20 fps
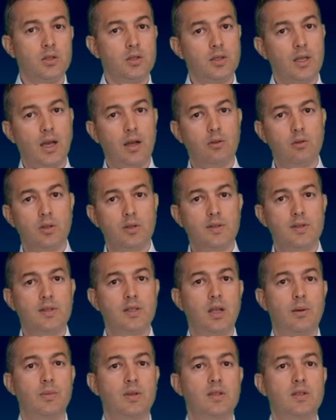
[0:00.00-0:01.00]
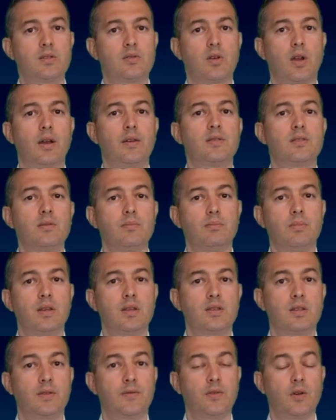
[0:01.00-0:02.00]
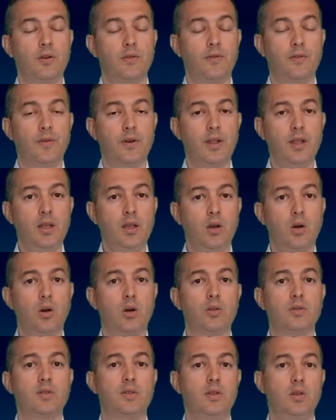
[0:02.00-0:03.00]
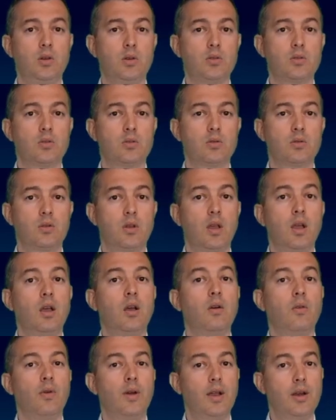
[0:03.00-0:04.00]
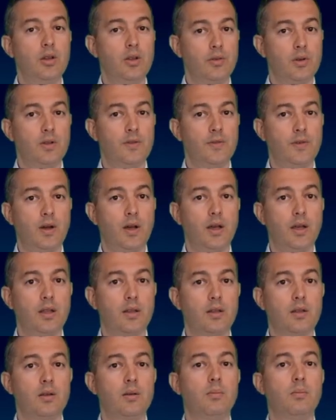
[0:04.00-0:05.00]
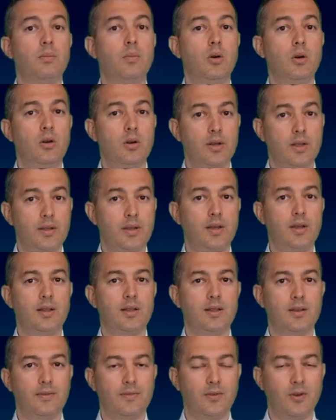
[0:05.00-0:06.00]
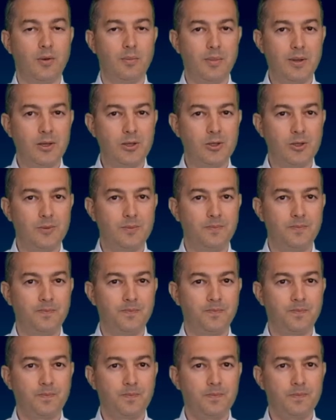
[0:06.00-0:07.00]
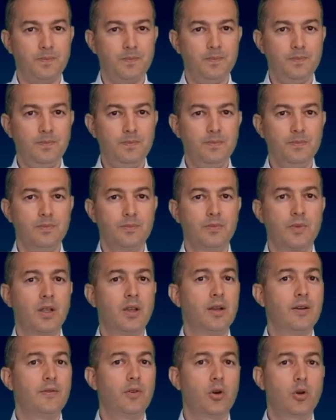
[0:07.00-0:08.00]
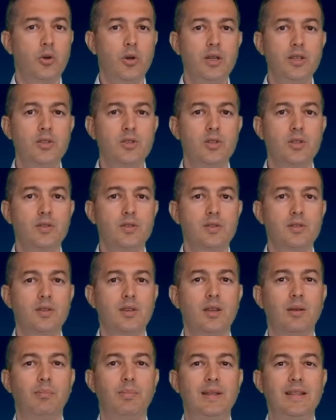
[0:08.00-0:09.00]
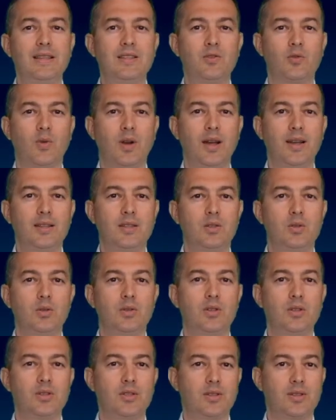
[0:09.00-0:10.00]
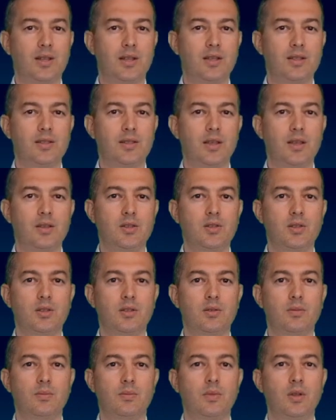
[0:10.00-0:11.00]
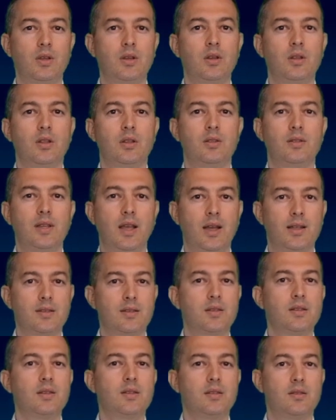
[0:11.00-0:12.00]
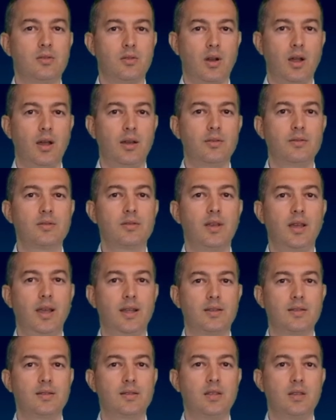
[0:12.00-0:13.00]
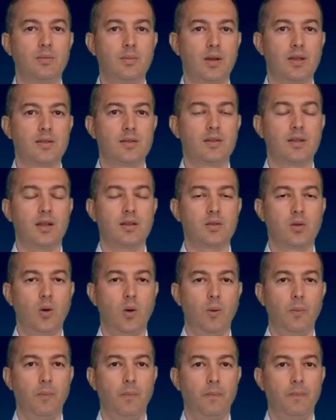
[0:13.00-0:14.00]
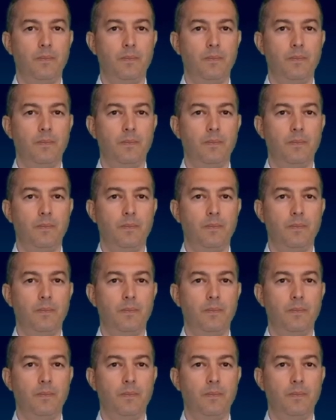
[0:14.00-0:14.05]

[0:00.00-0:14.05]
Download SINAMICS DriveSim Basic for free on S E O S, where you will find more detailed information. For questions, please write to digitalization dot drives at simens dot com.